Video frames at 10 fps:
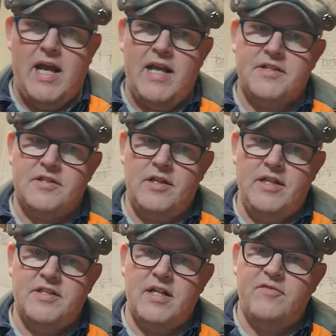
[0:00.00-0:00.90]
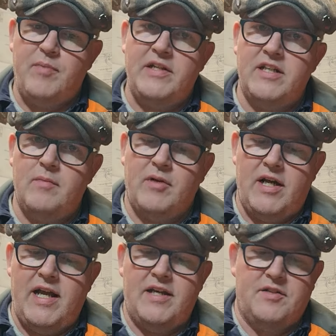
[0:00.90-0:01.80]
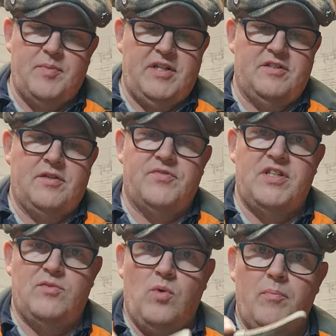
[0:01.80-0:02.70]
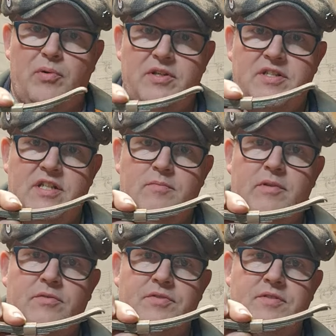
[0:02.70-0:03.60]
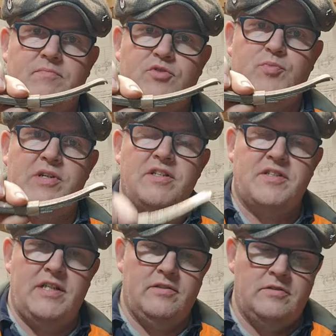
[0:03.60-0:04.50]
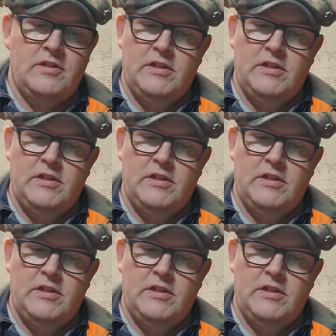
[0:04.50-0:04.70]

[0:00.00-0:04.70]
had to, instead of bending it by hand, because obviously it's 1.6 mils spring steel,